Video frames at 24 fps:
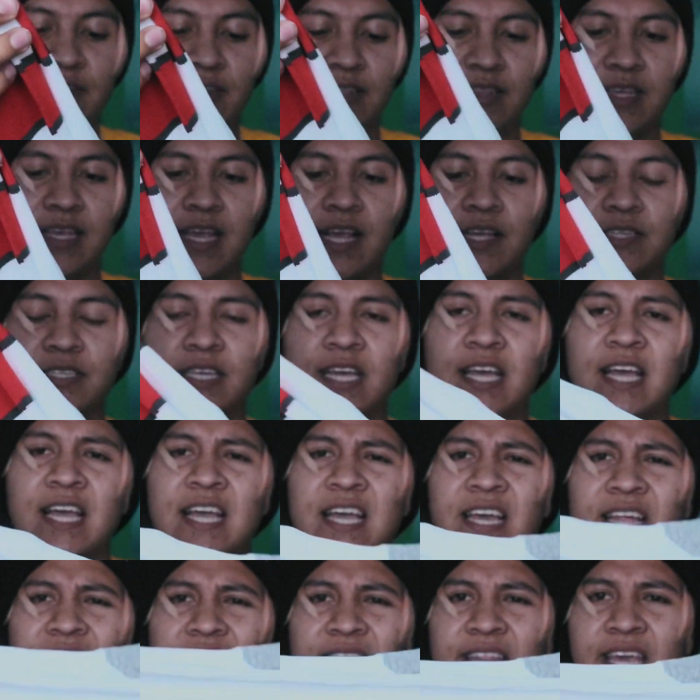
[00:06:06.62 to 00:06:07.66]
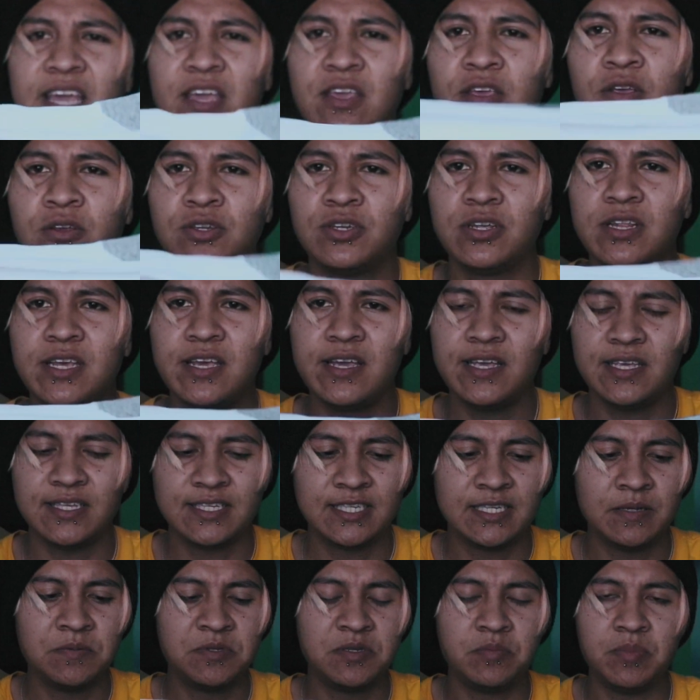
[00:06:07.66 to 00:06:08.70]
anything else. They usually
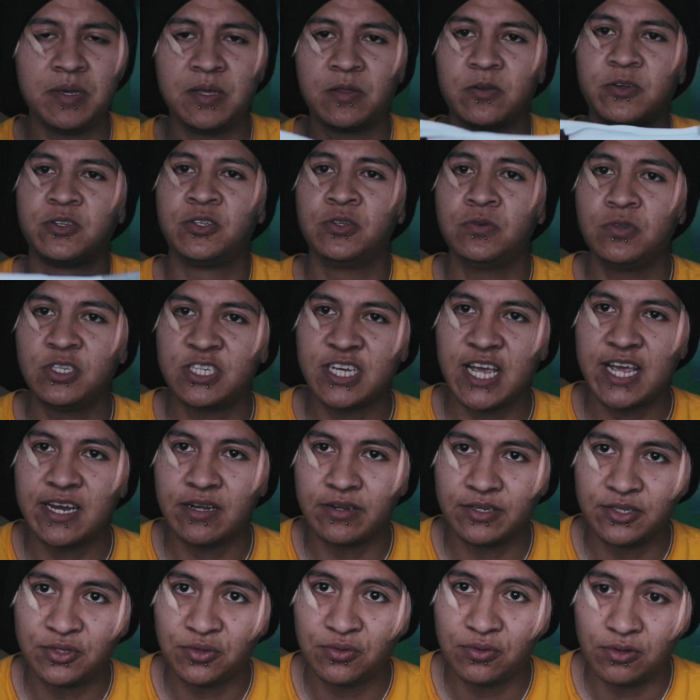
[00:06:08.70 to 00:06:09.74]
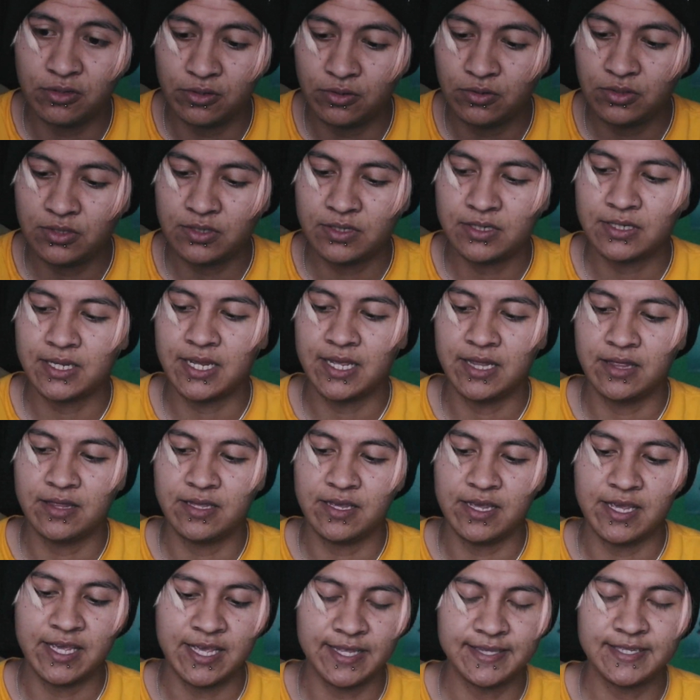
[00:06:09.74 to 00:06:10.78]
seem to be either too tight or too loose in
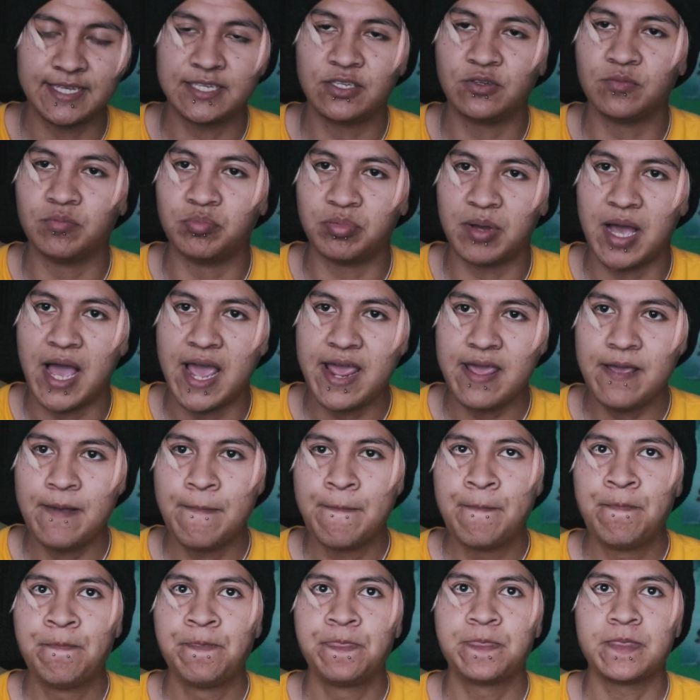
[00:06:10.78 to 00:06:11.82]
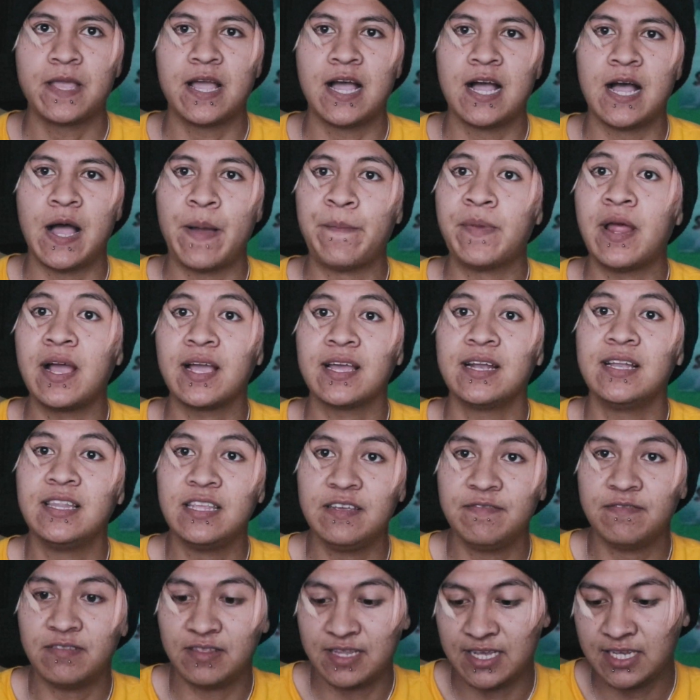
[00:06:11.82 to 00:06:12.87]
the kits that you buy. I'm not going to
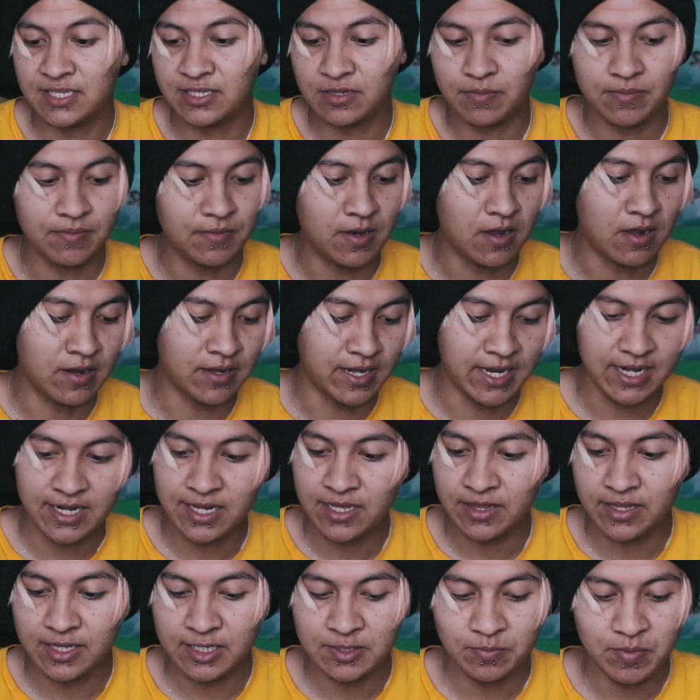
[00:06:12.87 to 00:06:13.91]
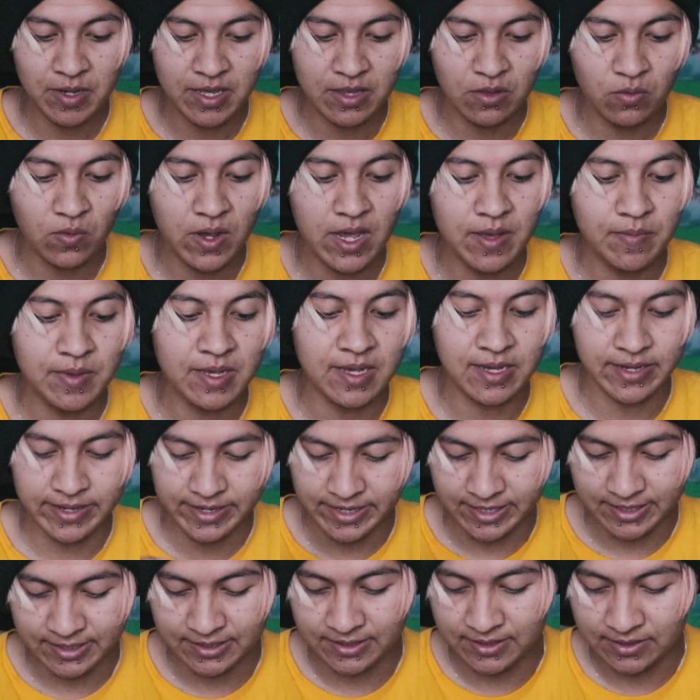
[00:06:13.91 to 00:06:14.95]
leave links on any of these, by the way,
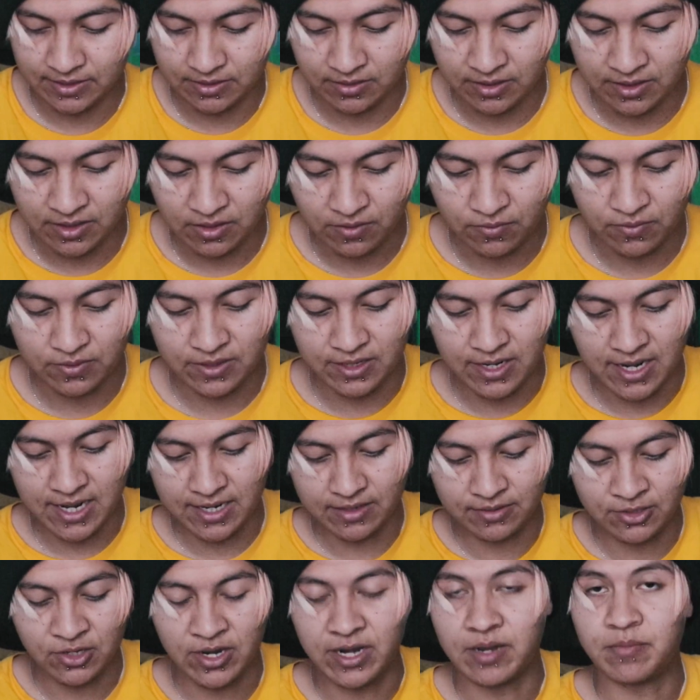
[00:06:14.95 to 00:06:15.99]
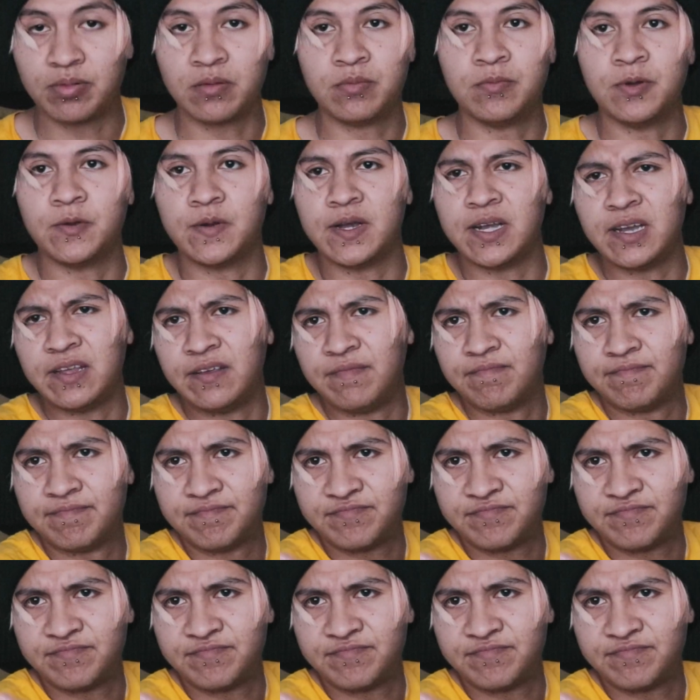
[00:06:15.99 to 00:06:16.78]
because we're not trying to promote any